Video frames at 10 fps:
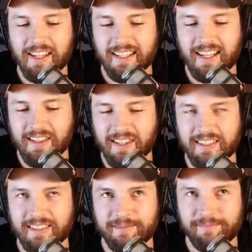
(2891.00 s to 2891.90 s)
I think, I
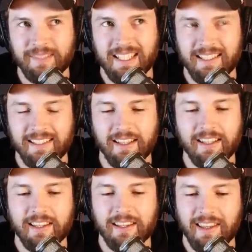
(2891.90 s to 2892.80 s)
think
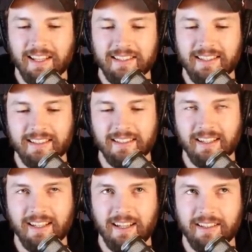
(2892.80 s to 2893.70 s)
the, the thing is it's,
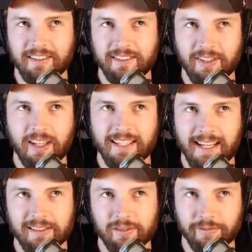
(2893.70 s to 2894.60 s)
you're not
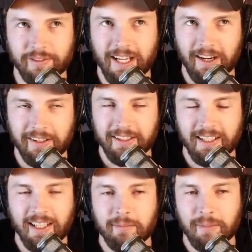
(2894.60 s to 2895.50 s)
the asshole for
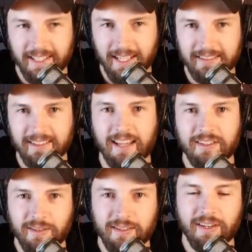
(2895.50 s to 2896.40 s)
caring, but yes,
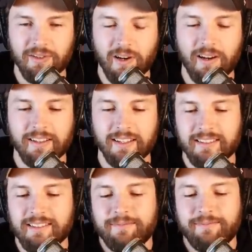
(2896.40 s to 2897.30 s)
as you said, John,
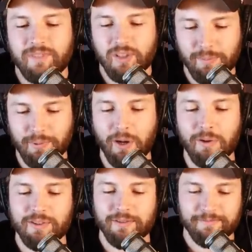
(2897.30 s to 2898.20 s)
your
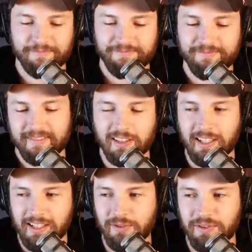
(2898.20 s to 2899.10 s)
approach
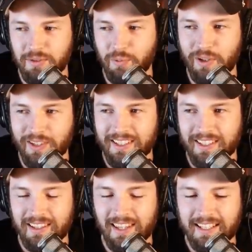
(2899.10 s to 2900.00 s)
uses work.
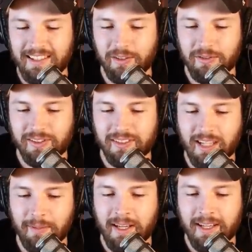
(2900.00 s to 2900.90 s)
Like you
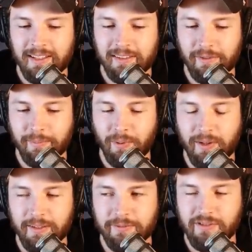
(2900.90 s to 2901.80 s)
should come yeah. at it
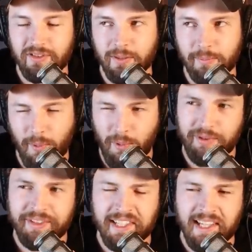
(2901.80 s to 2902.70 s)
of a point of
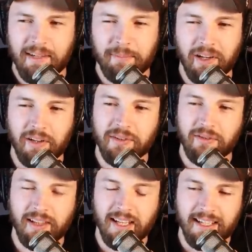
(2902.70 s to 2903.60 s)
support,
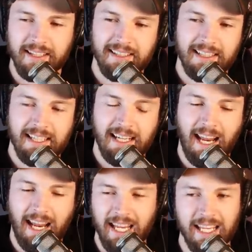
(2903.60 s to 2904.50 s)
but also like,
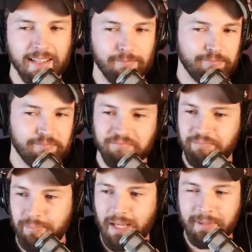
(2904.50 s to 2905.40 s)
hey,
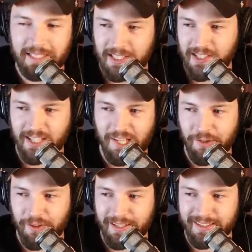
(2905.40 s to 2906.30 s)
maybe
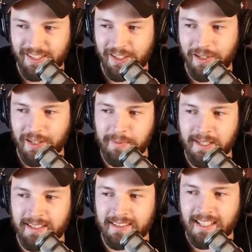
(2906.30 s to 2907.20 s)
consider this. You know
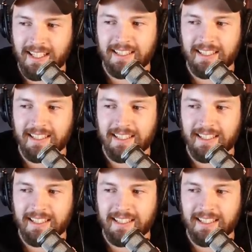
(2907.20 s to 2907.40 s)
what I mean?